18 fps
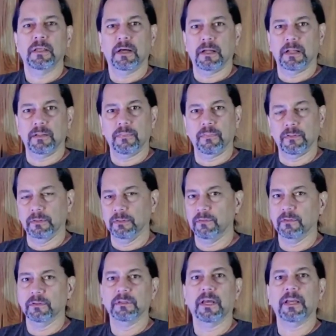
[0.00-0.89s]

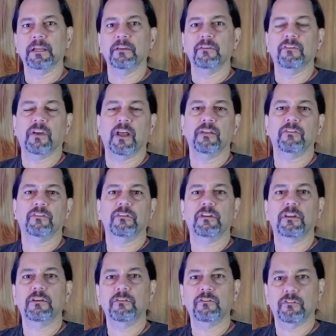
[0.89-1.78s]
the light
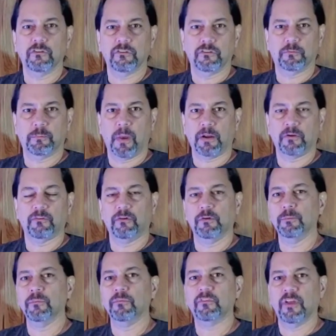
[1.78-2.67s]
intensities, the
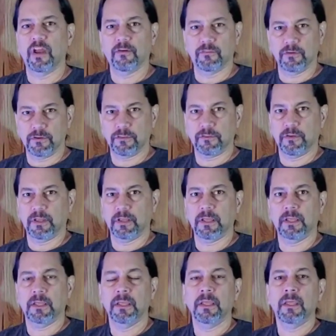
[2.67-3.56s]
spectrums, everything.